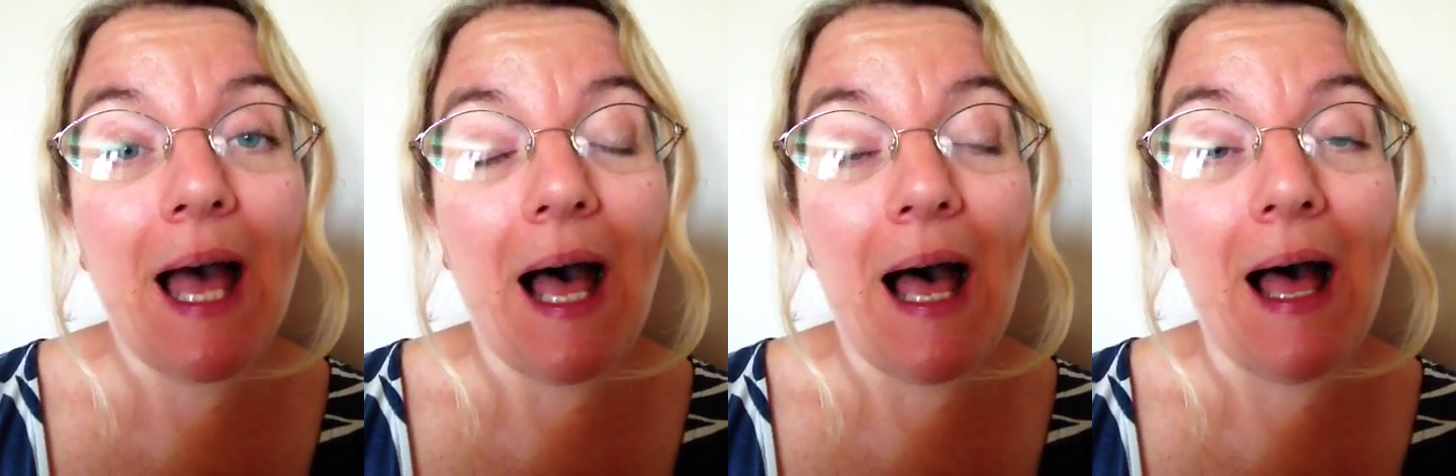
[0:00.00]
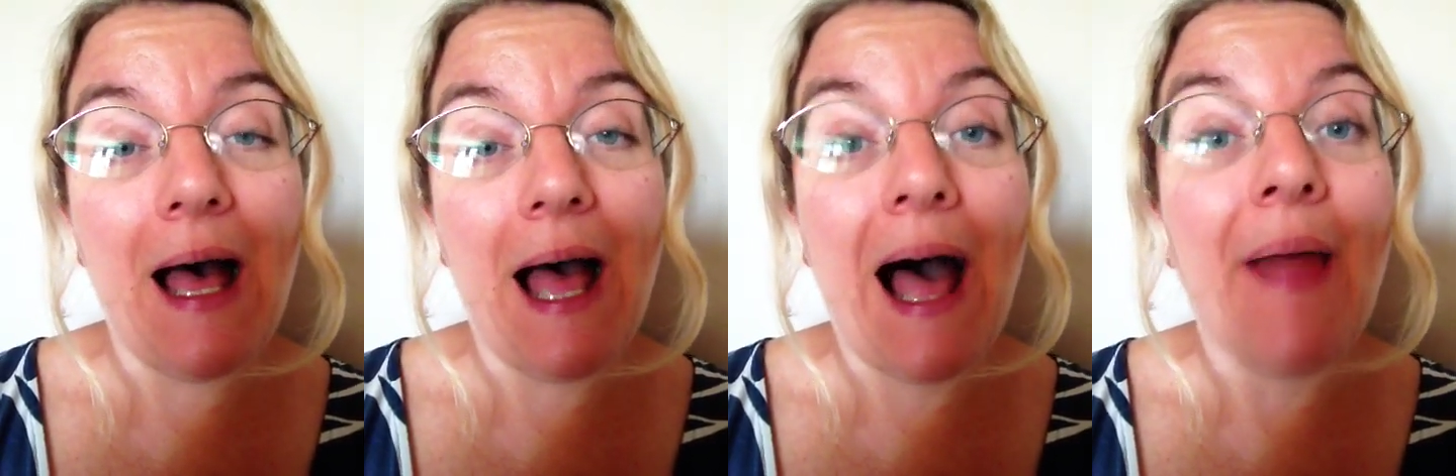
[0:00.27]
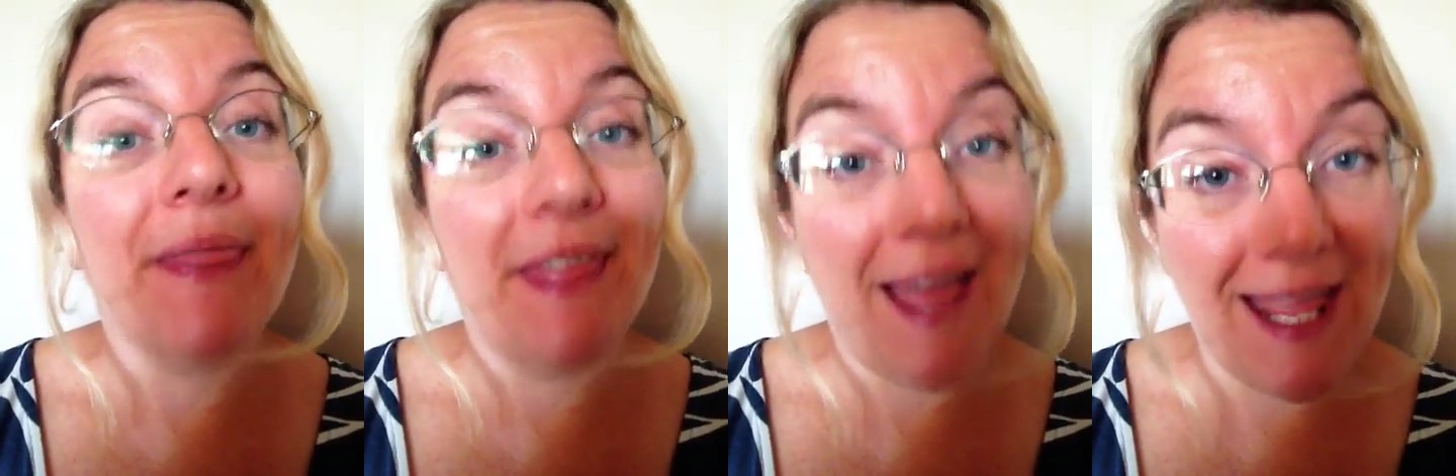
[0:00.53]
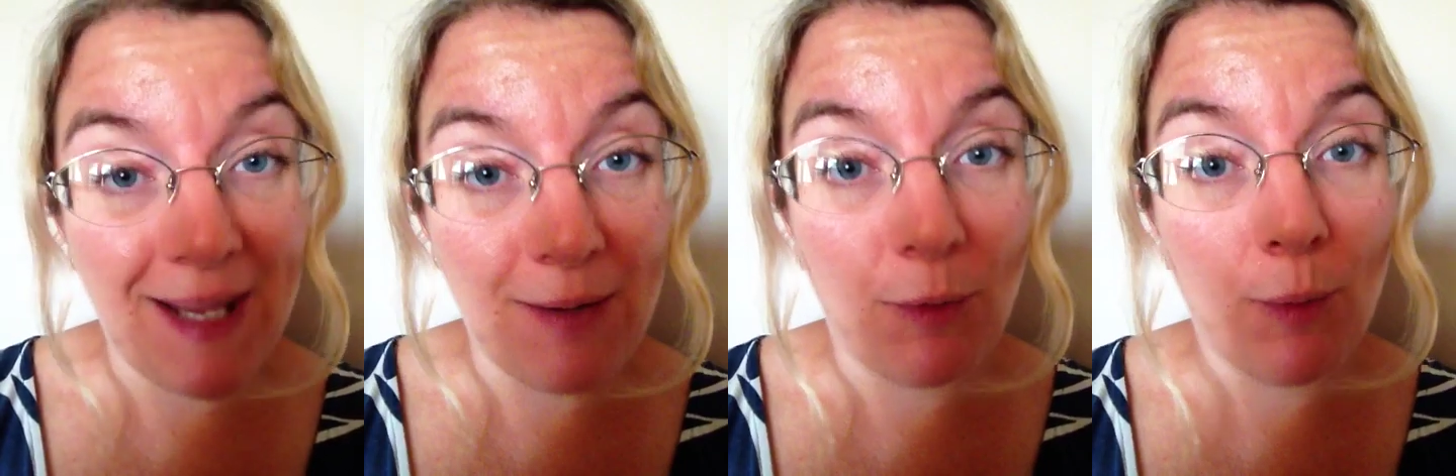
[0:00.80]
and
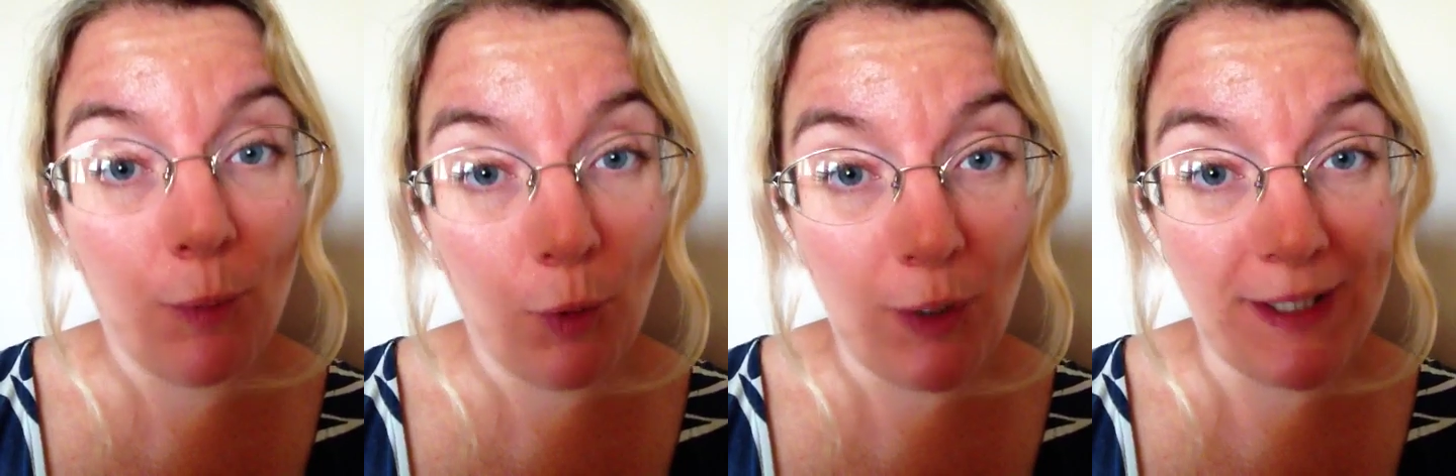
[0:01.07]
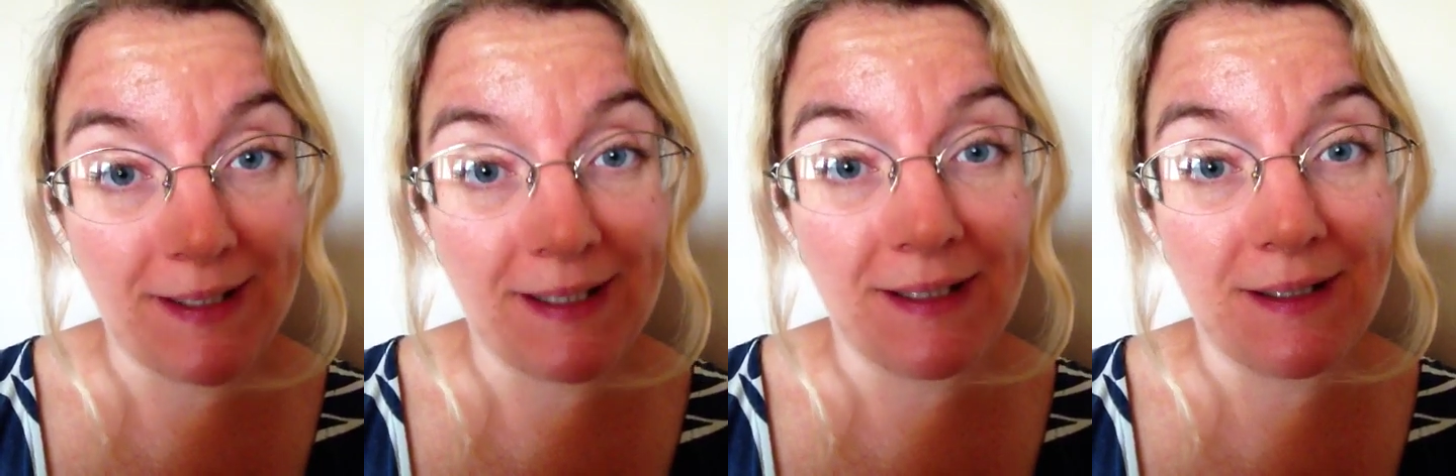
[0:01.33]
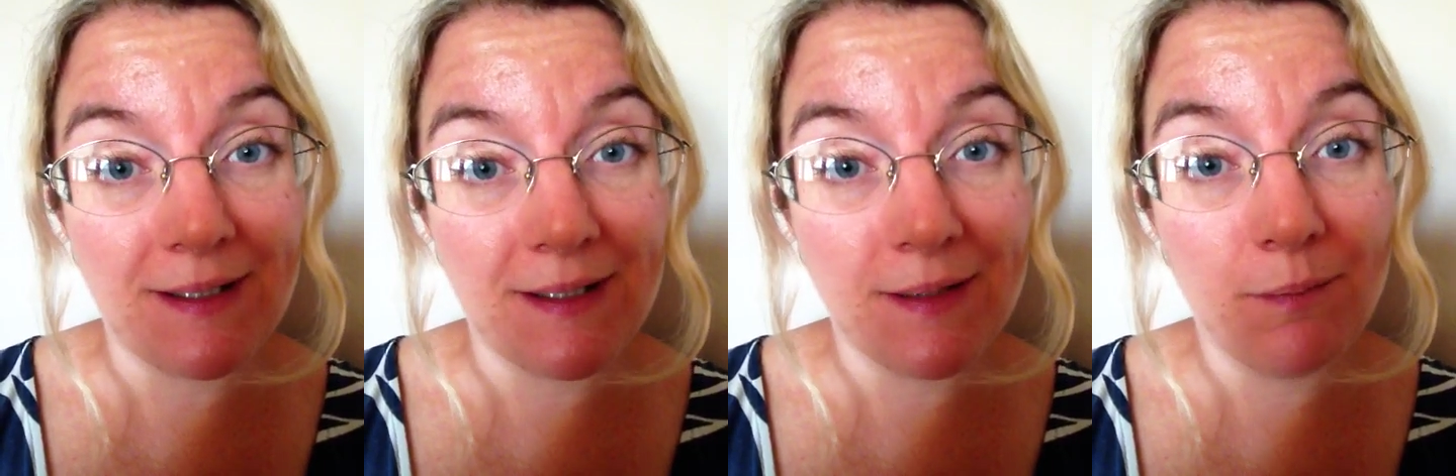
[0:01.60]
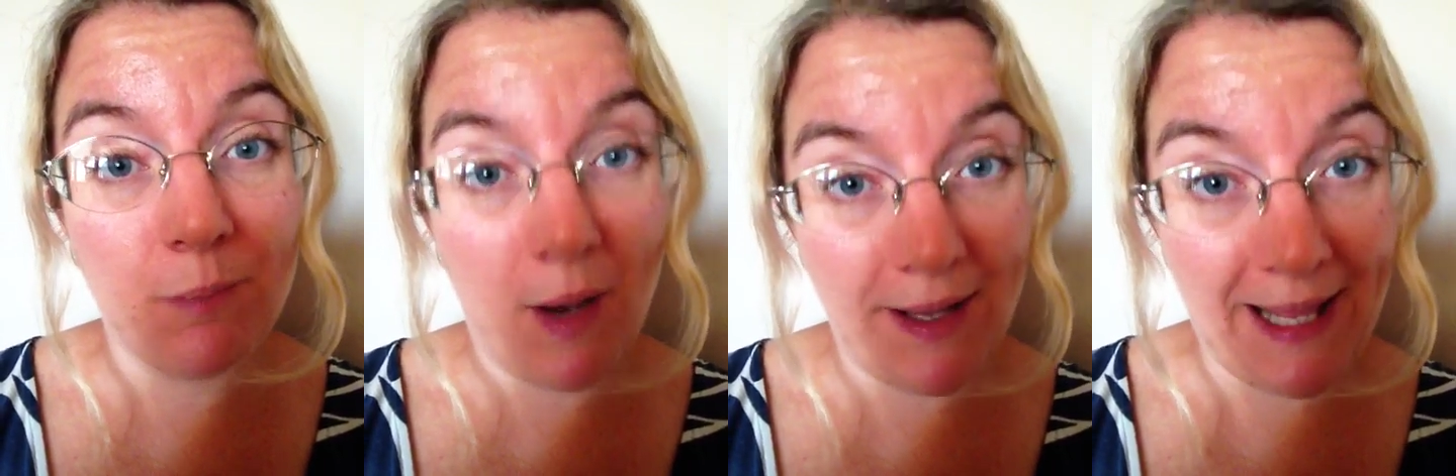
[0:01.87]
they were poisoned
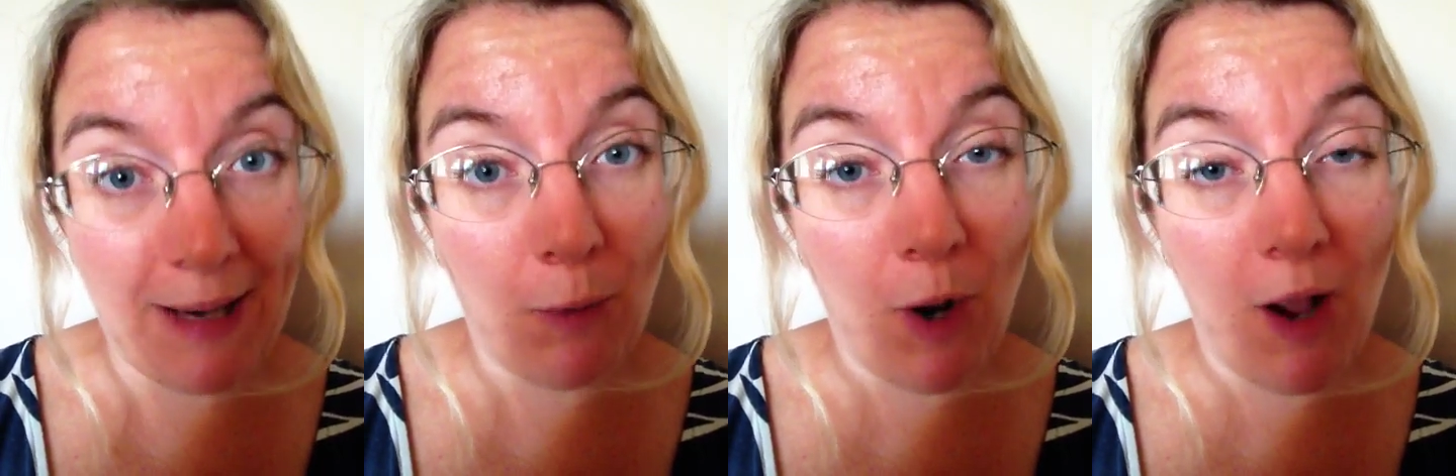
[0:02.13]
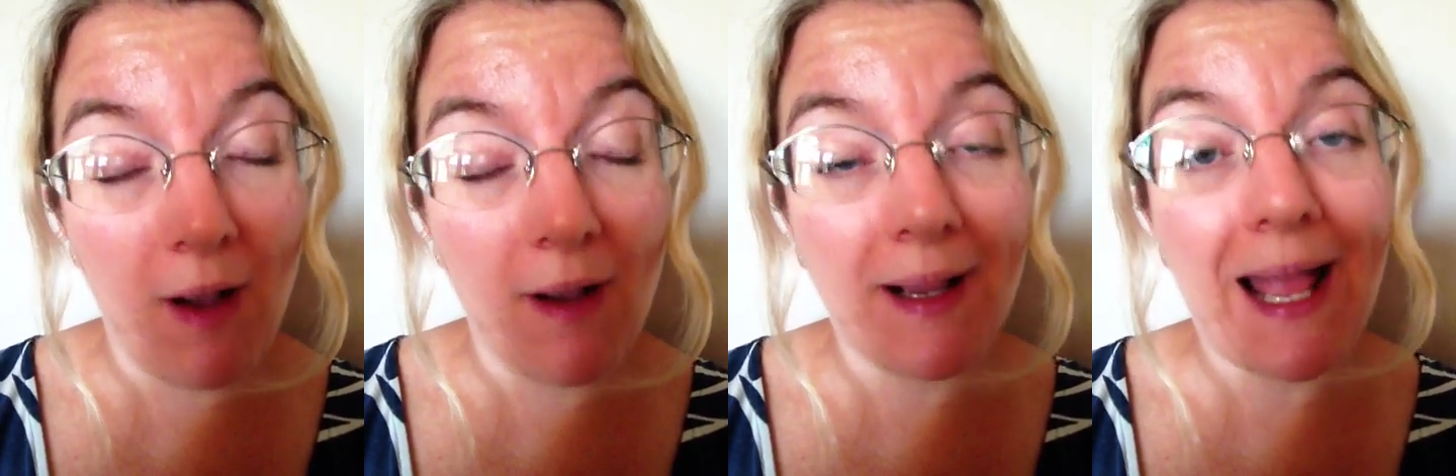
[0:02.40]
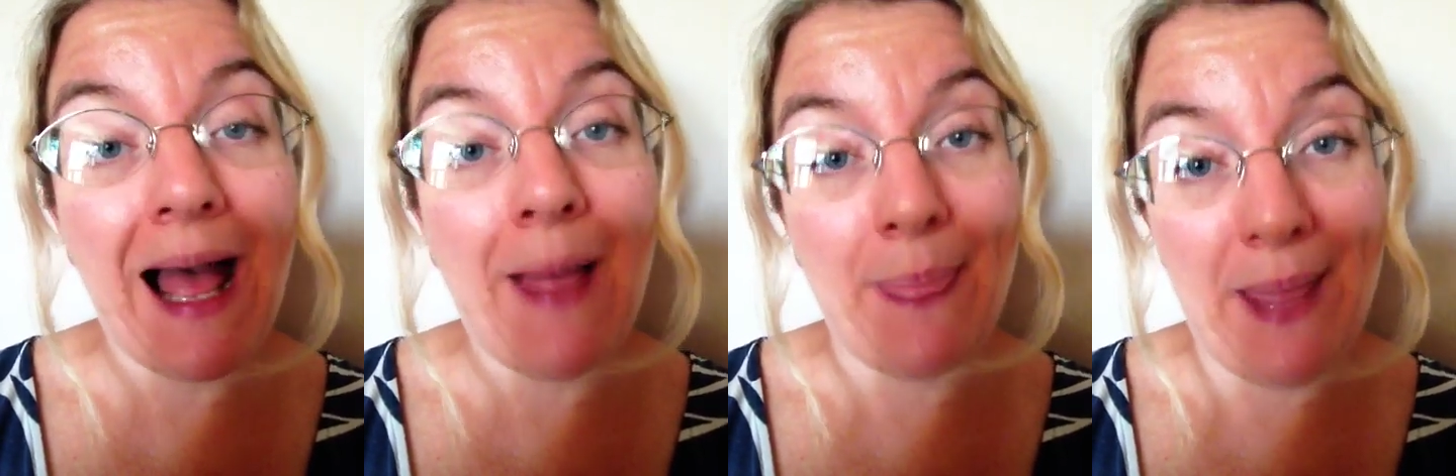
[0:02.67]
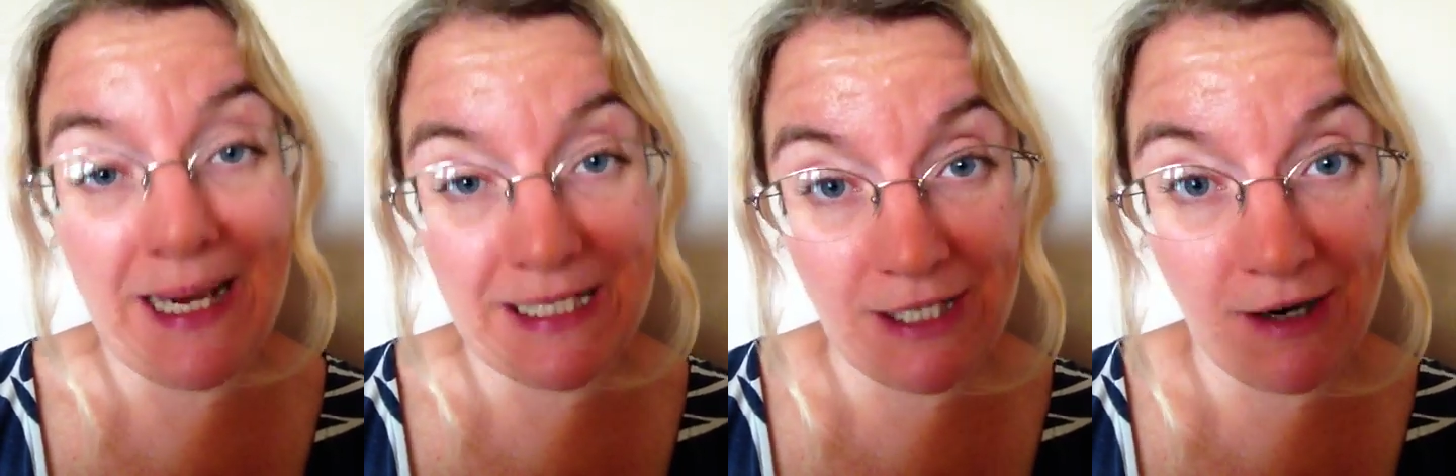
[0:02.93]
by their work and
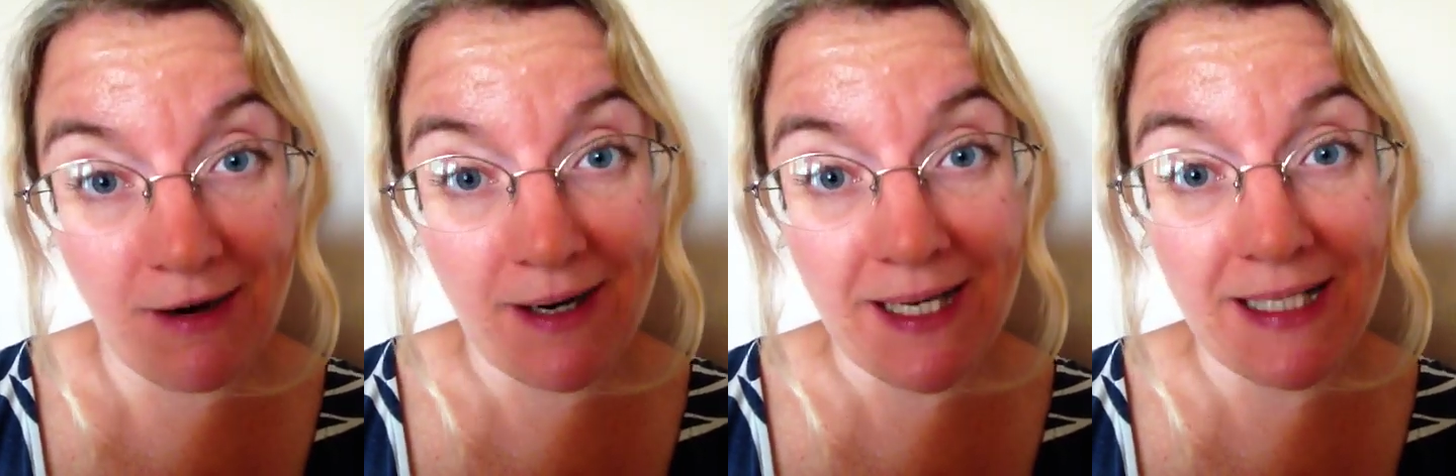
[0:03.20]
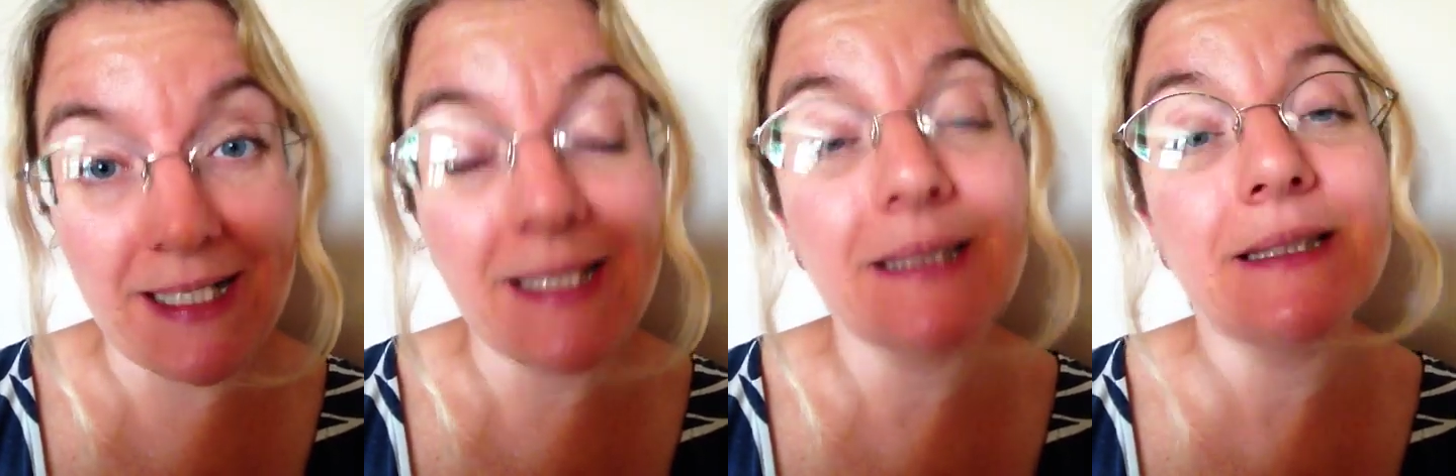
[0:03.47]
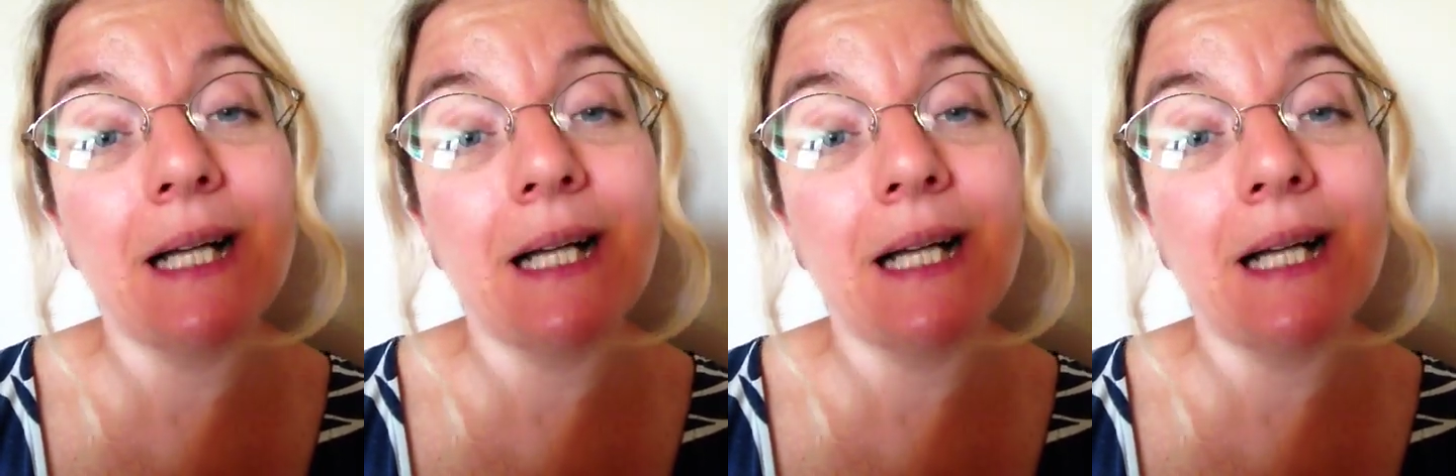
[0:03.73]
they died.